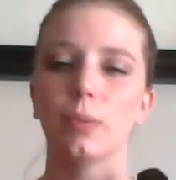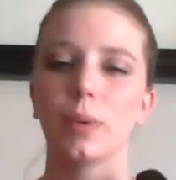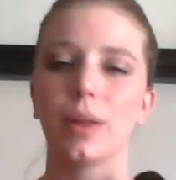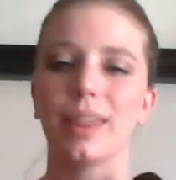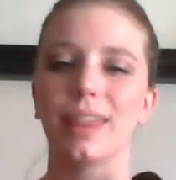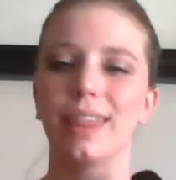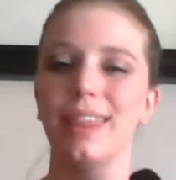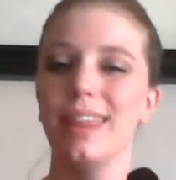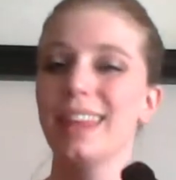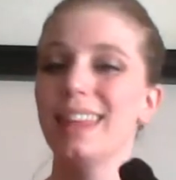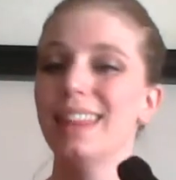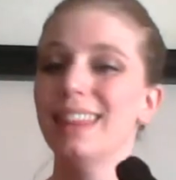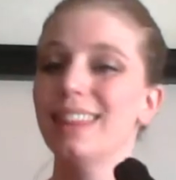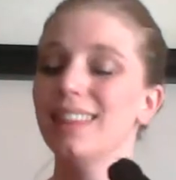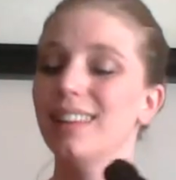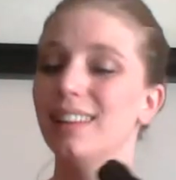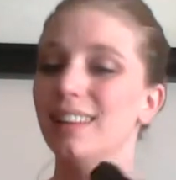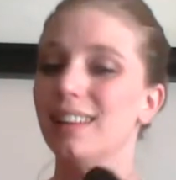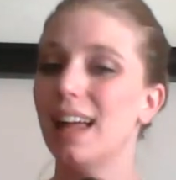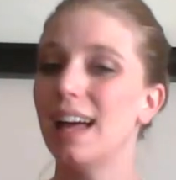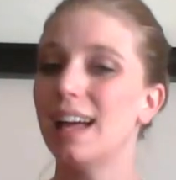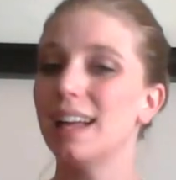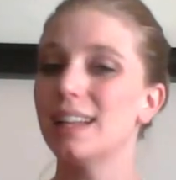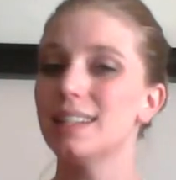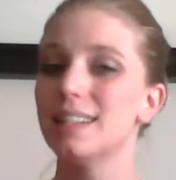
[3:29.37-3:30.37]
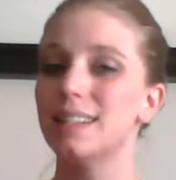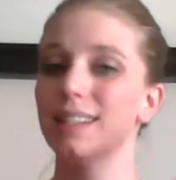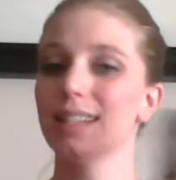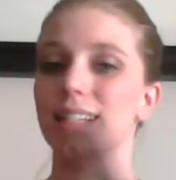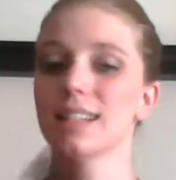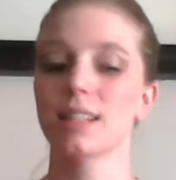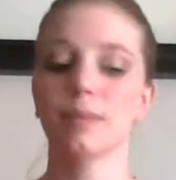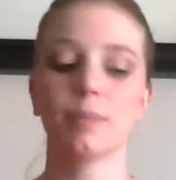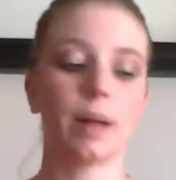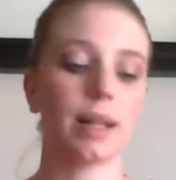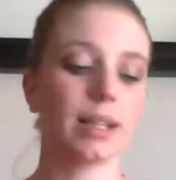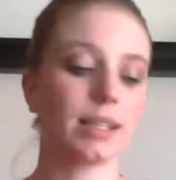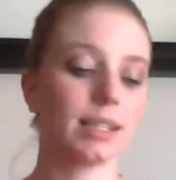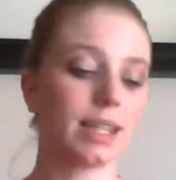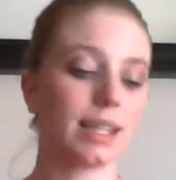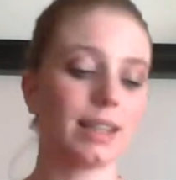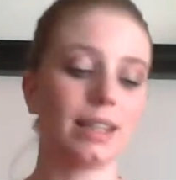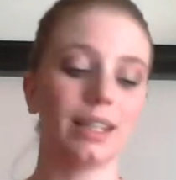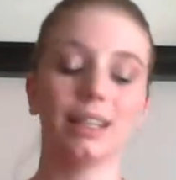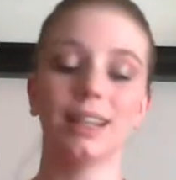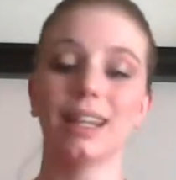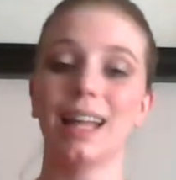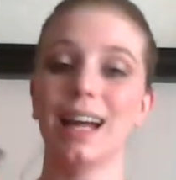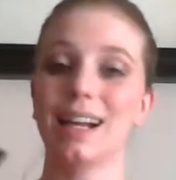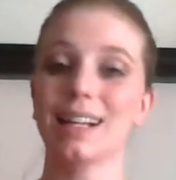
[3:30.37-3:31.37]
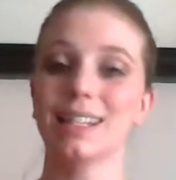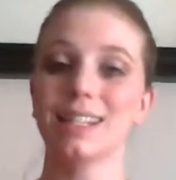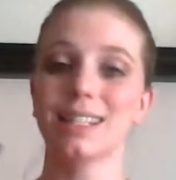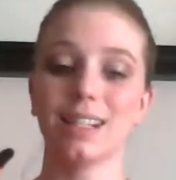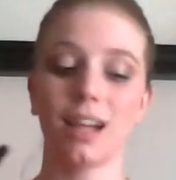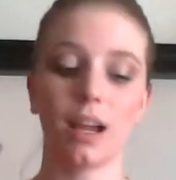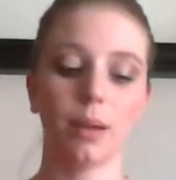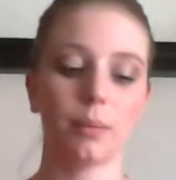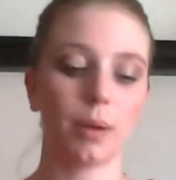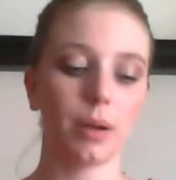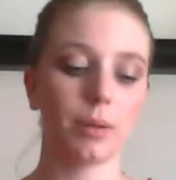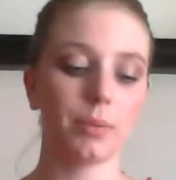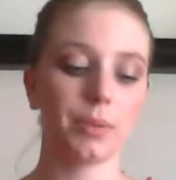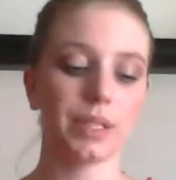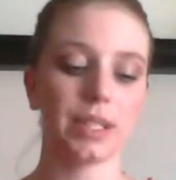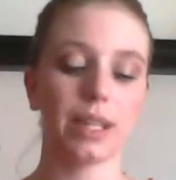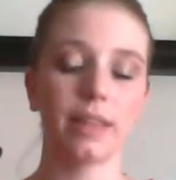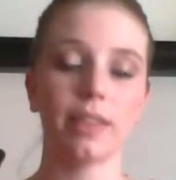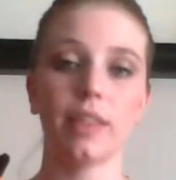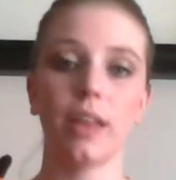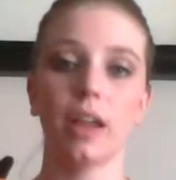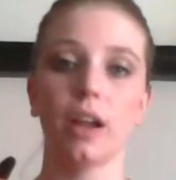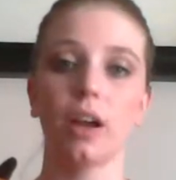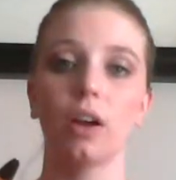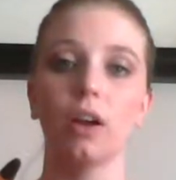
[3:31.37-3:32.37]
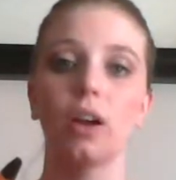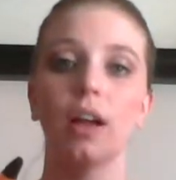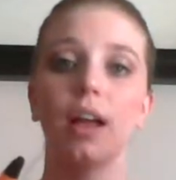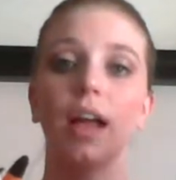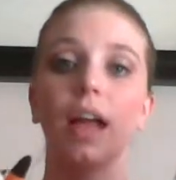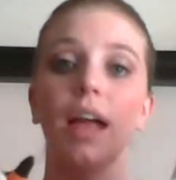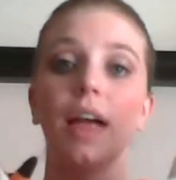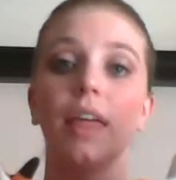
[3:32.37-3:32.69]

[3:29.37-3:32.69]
within the last 6 months, and the last time I was in there,